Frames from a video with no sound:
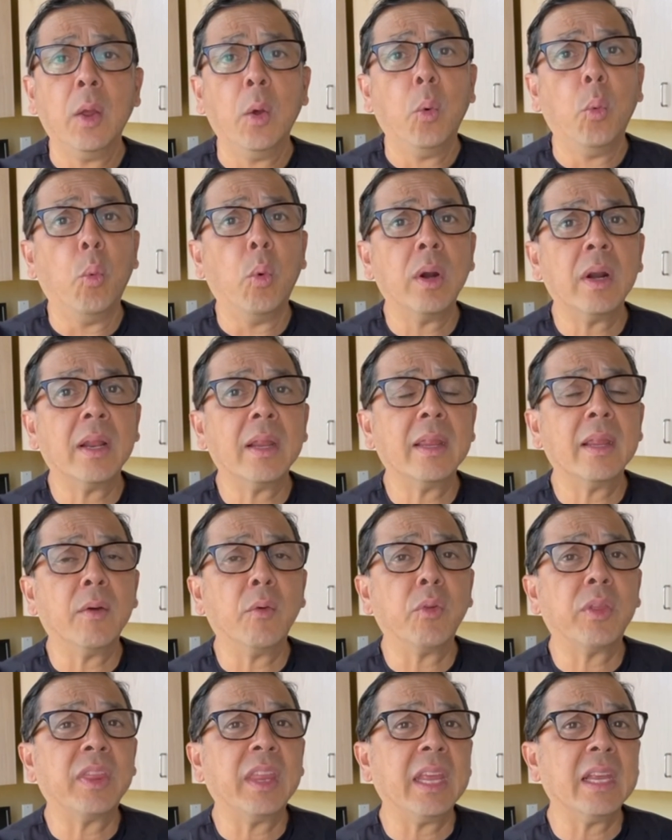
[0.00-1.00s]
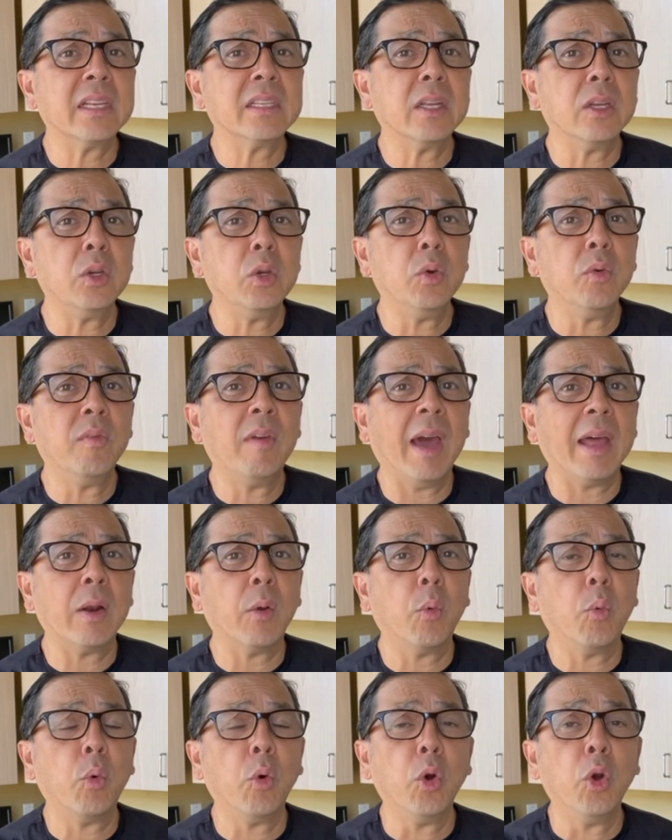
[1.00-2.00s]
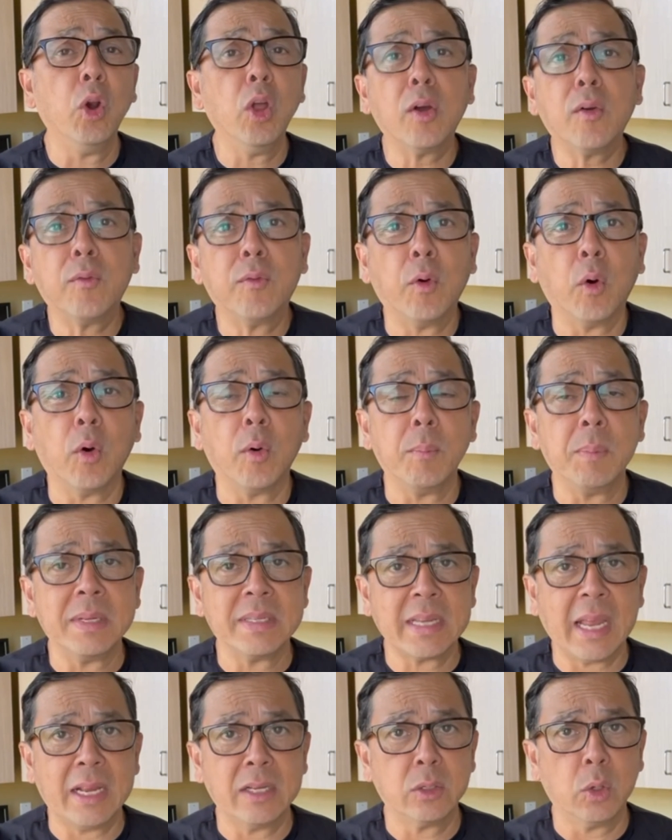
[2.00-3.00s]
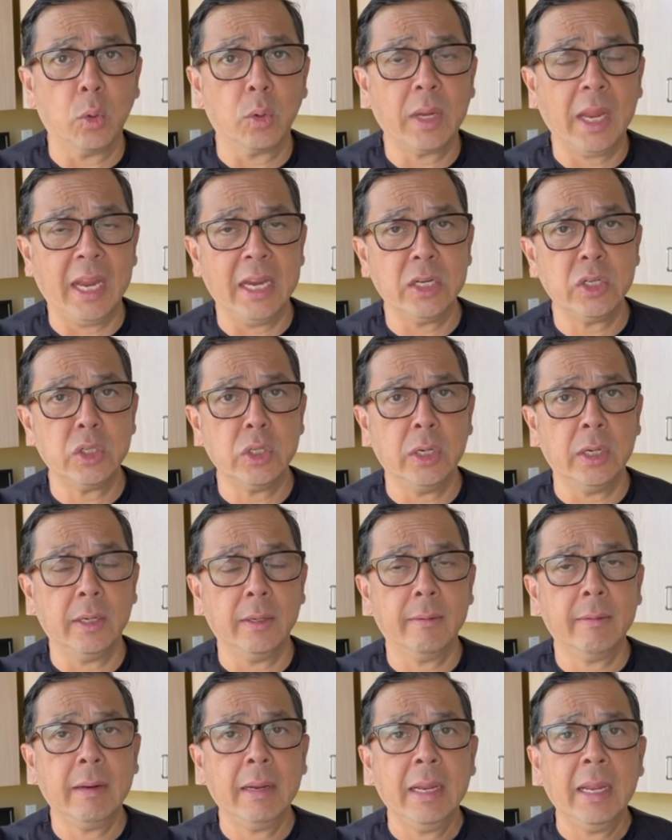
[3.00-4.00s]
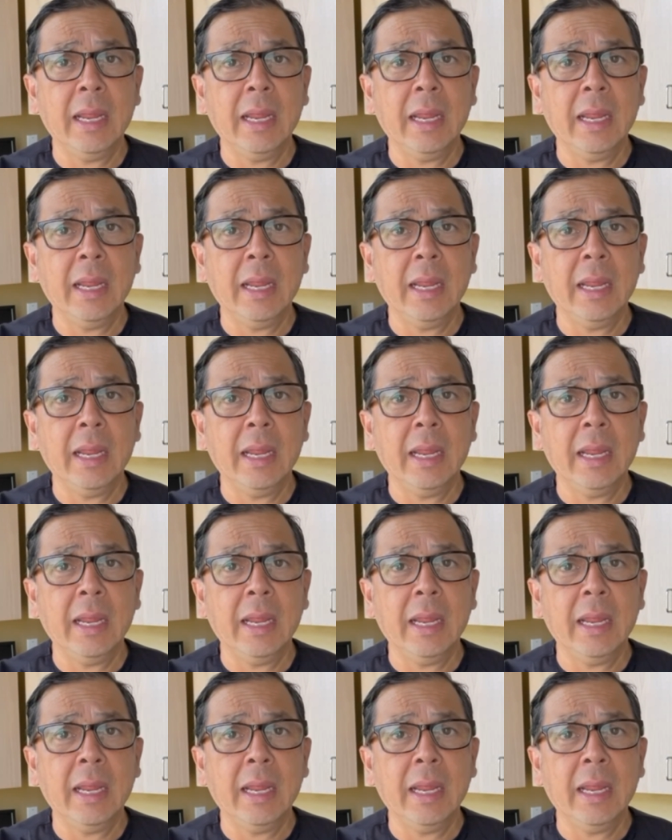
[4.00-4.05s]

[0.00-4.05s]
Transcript: One of the things that you've got to look for besides location